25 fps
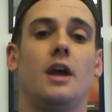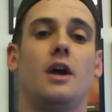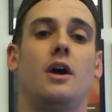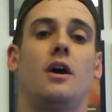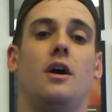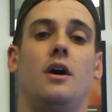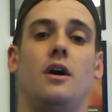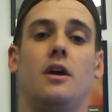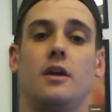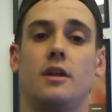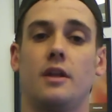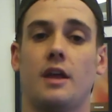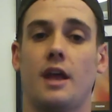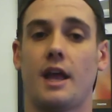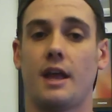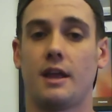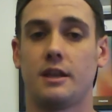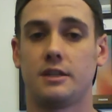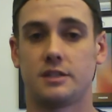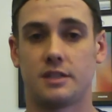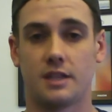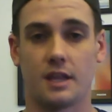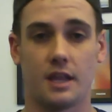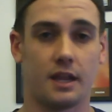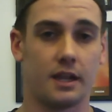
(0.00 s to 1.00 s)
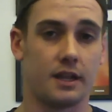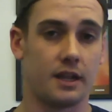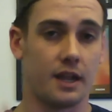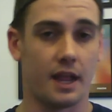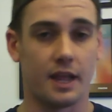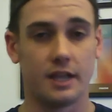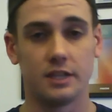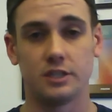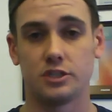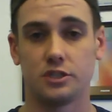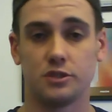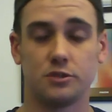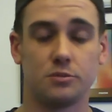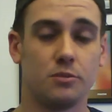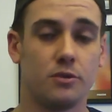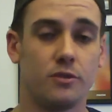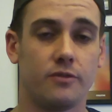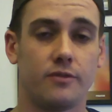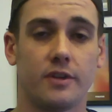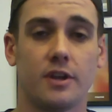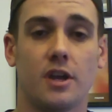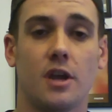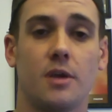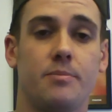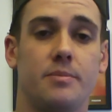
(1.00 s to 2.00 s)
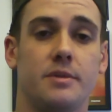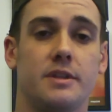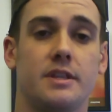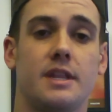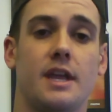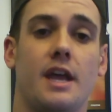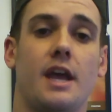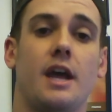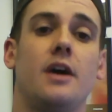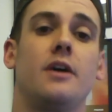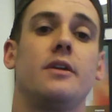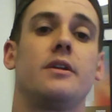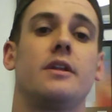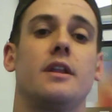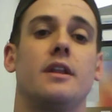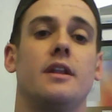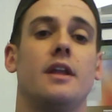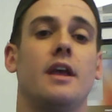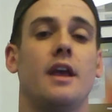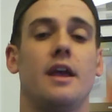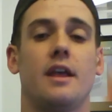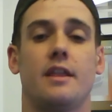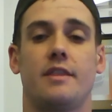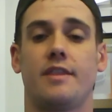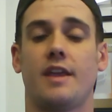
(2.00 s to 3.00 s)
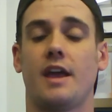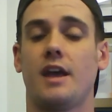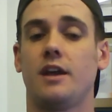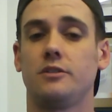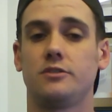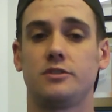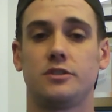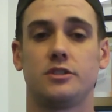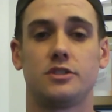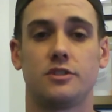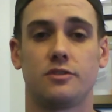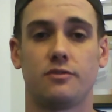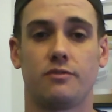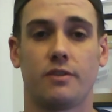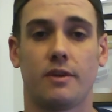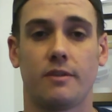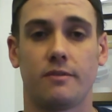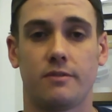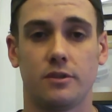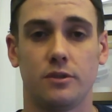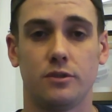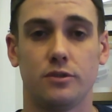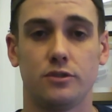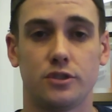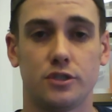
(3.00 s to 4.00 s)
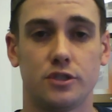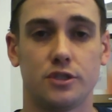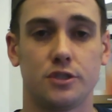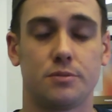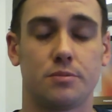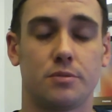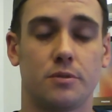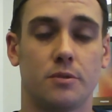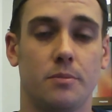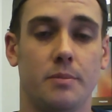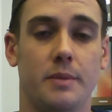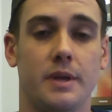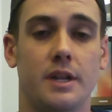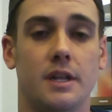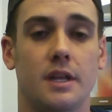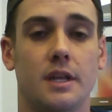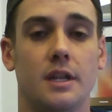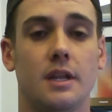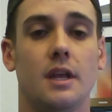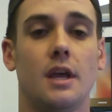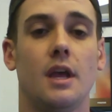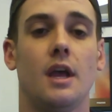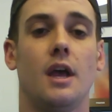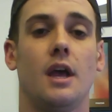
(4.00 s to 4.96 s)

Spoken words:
As that engine's moving up and down at thousands of revolutions per minute,